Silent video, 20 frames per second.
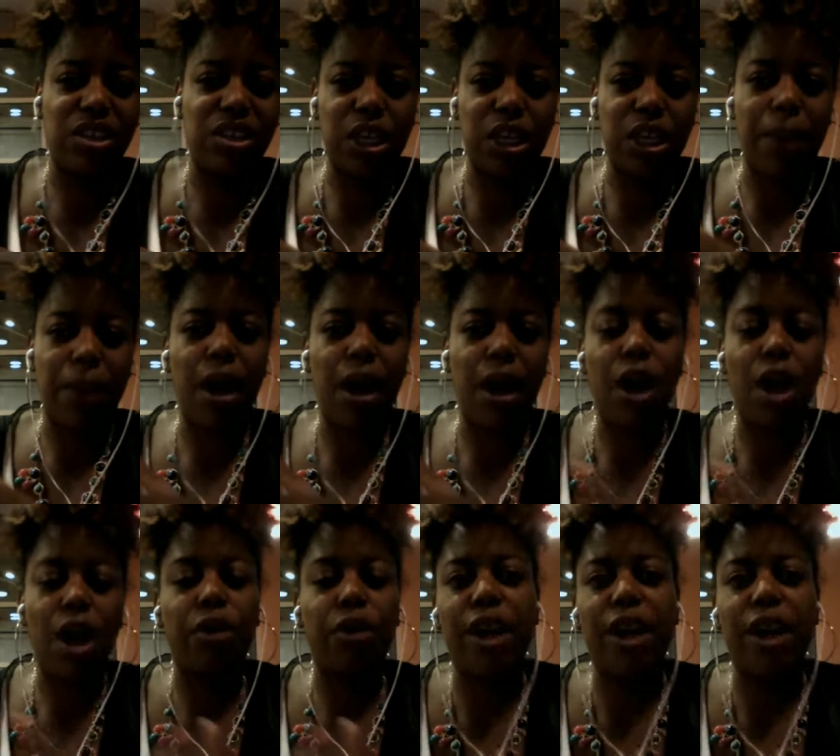I honor
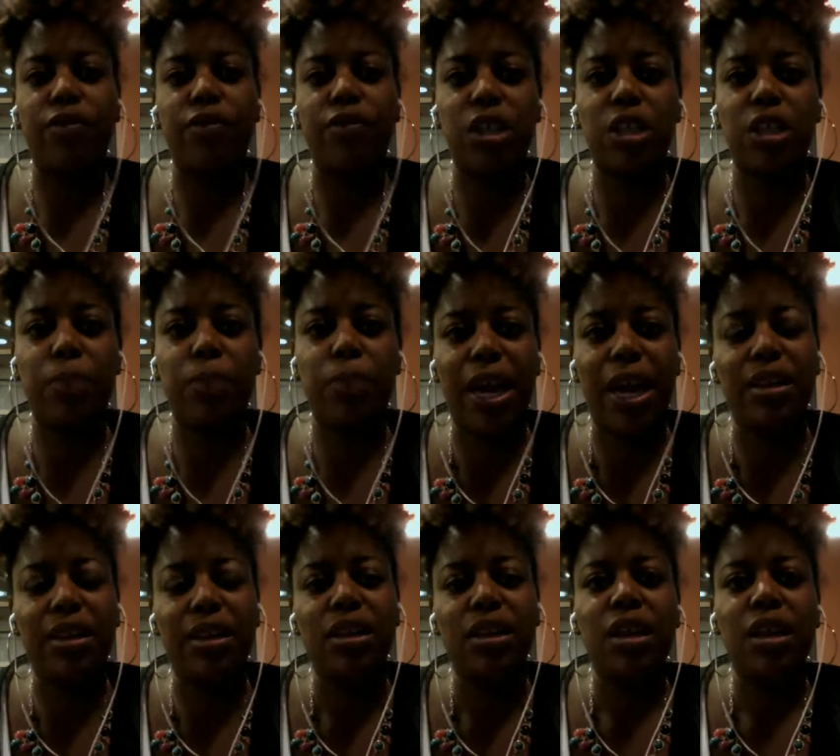and respect
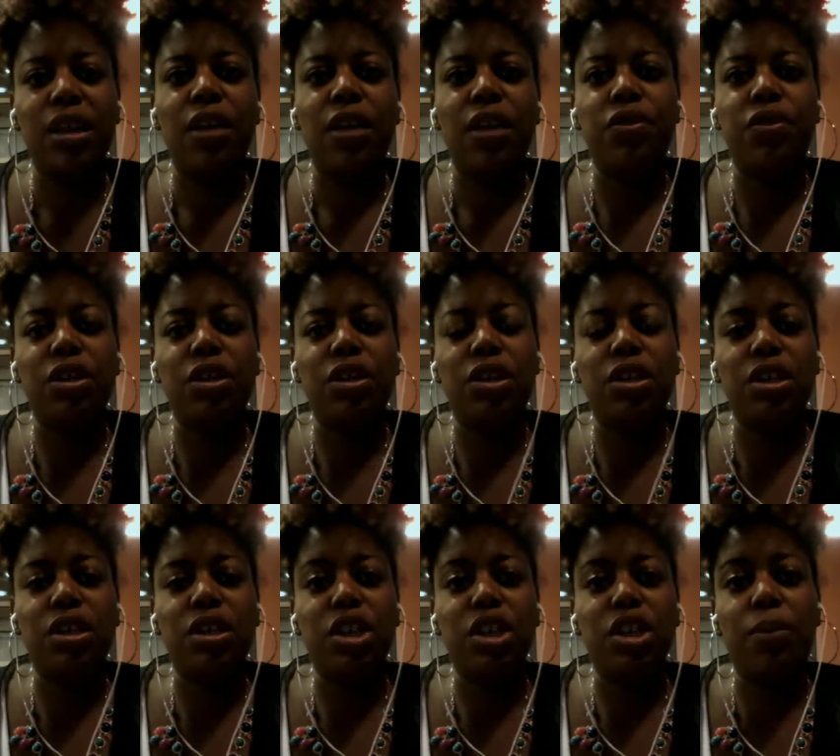the
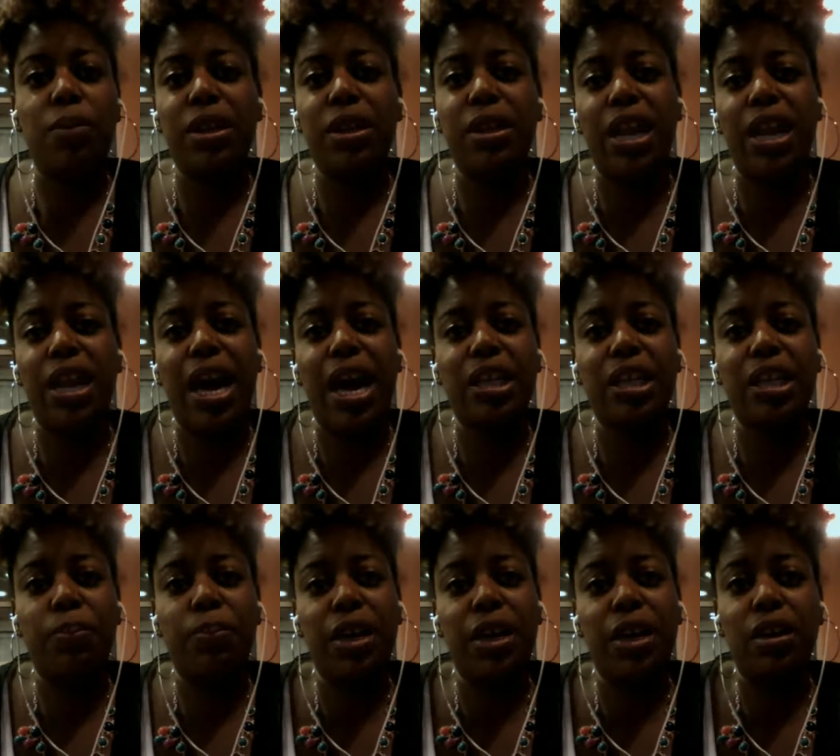gentleman that I
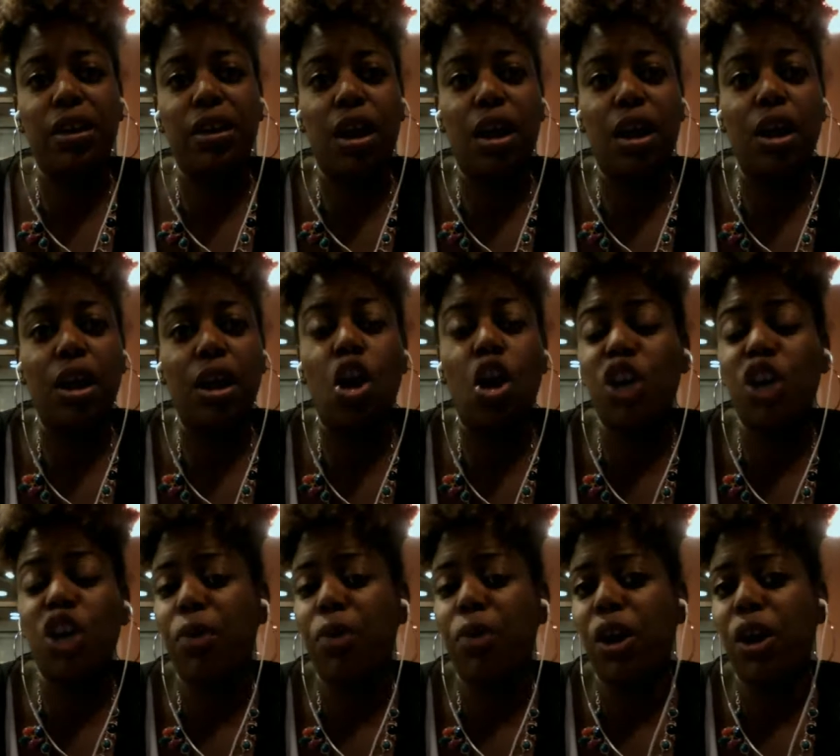spent a large
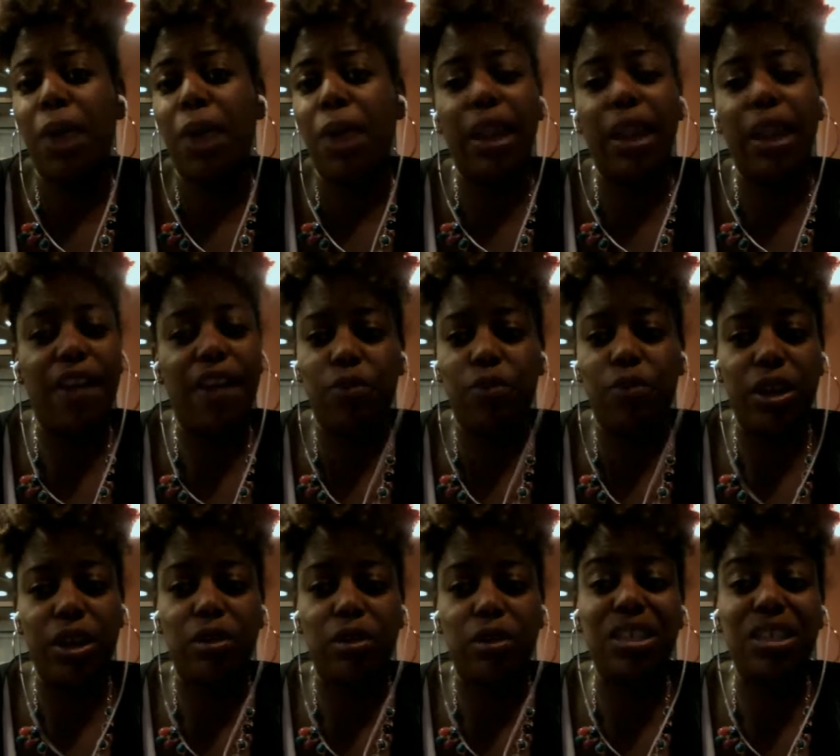part of my life with. So
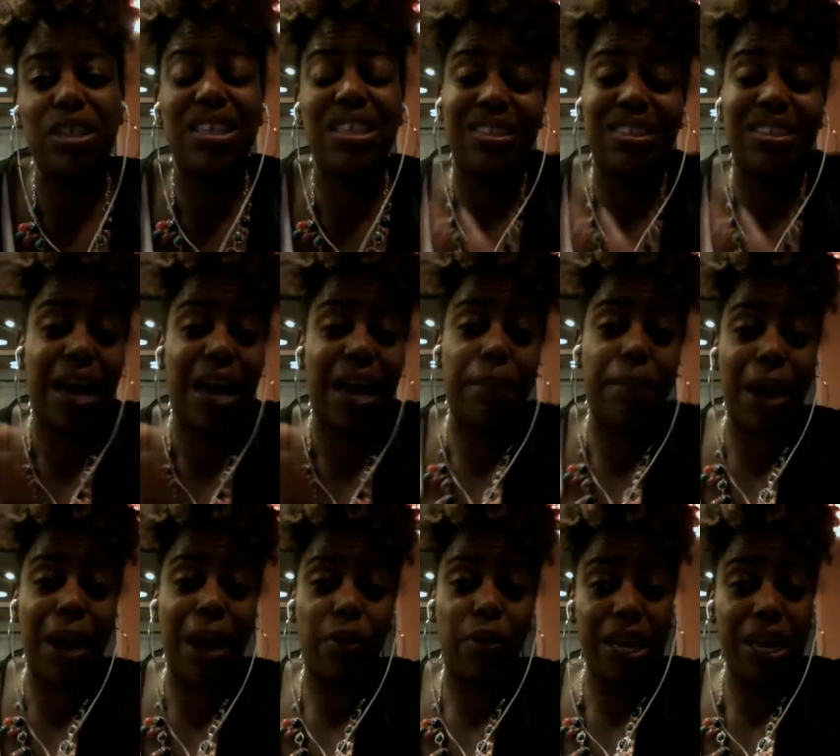this is not
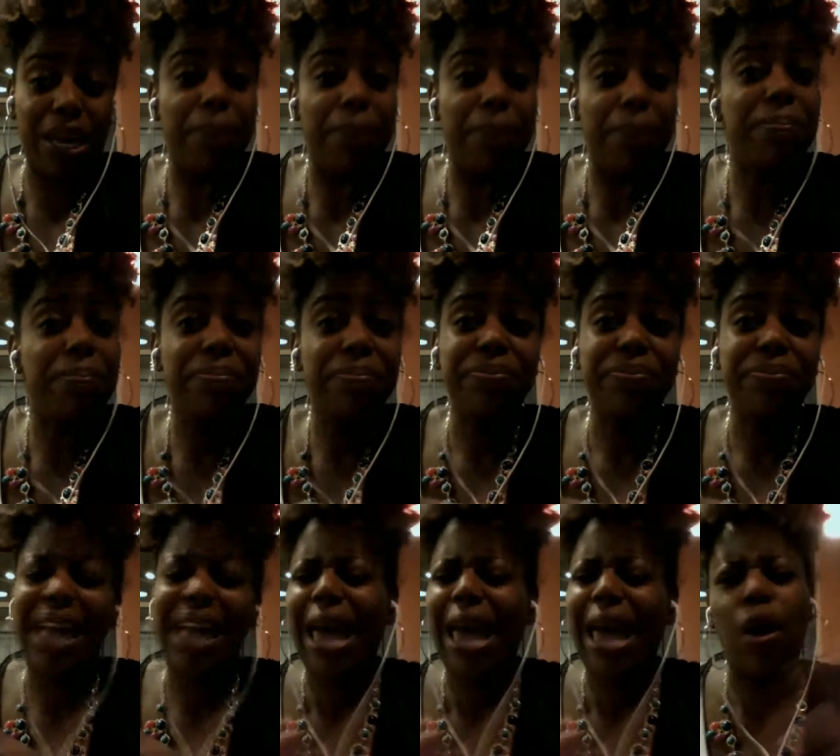about him
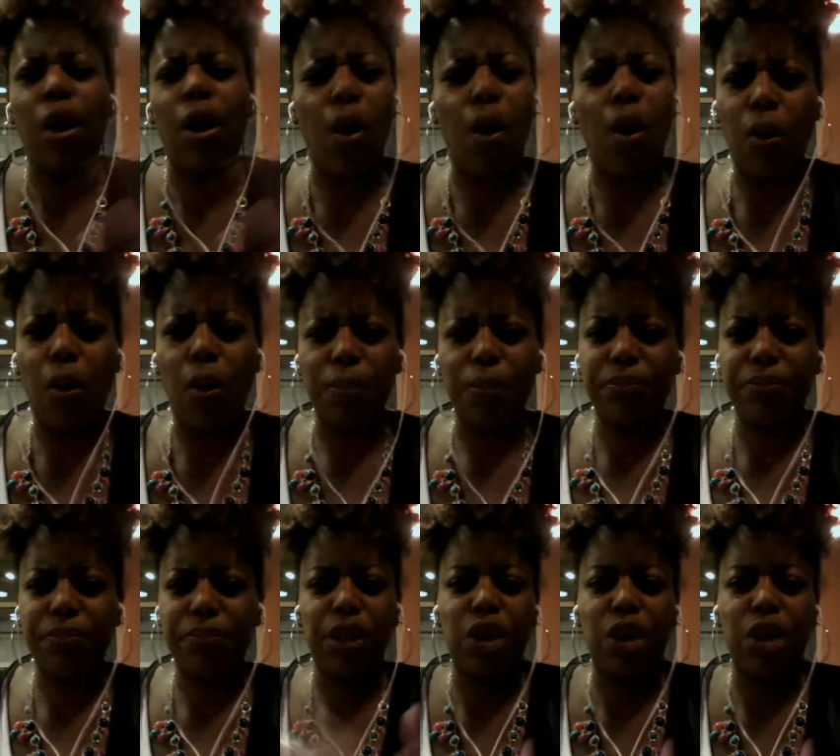at all.
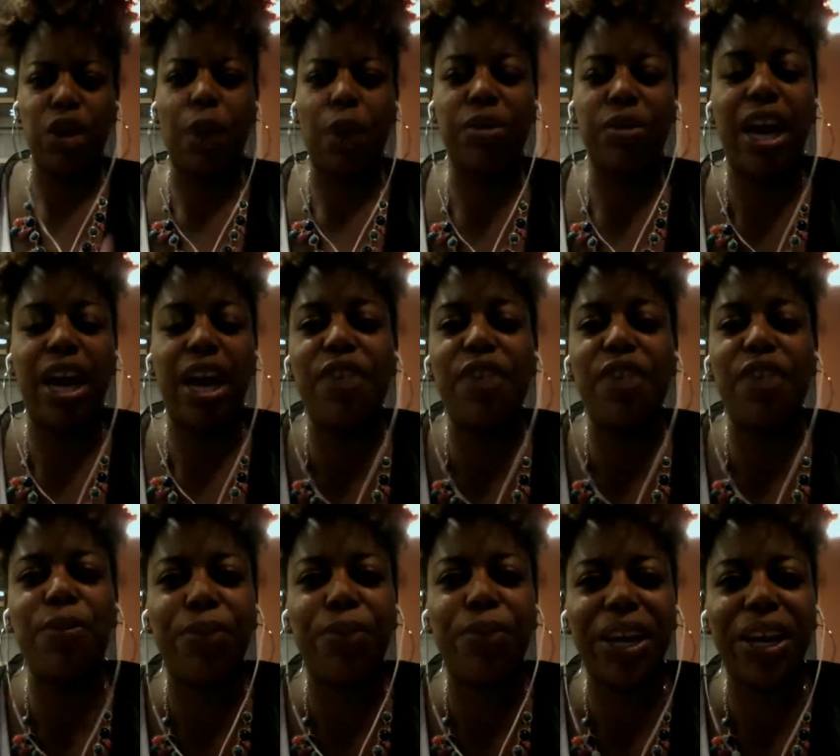I would not even
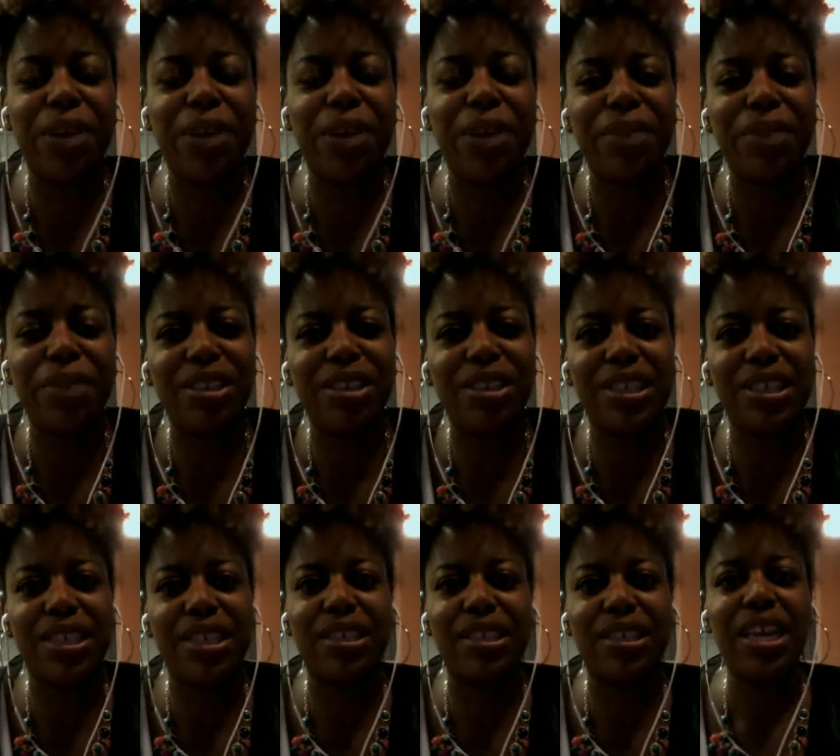bring him into this.
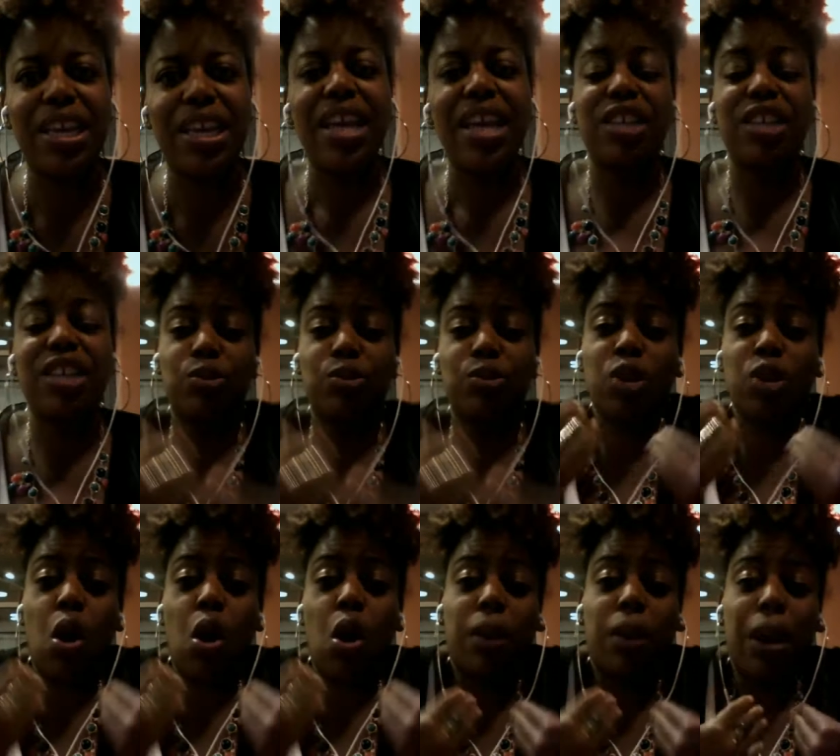This was all
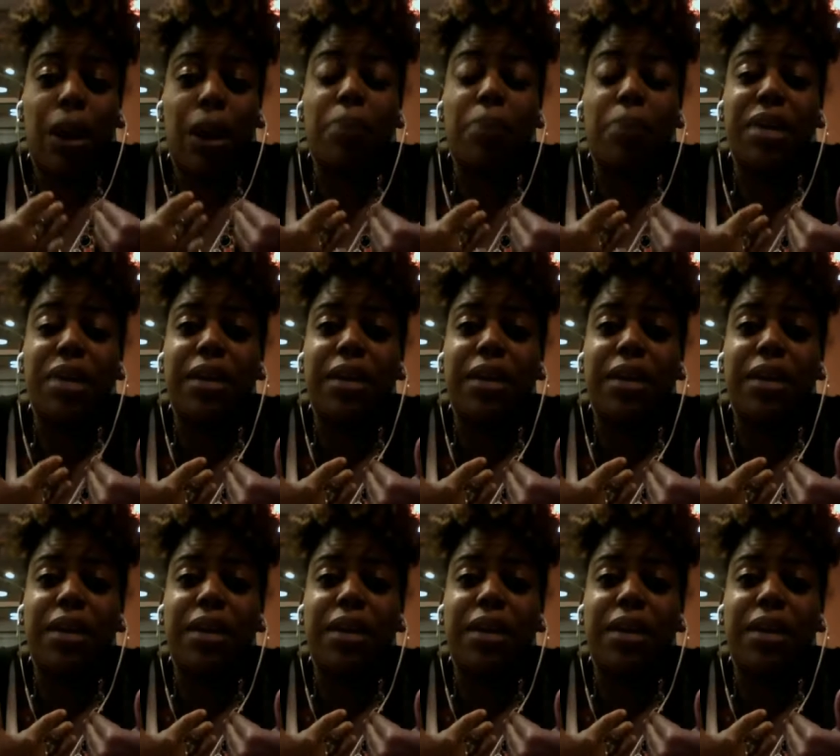about me.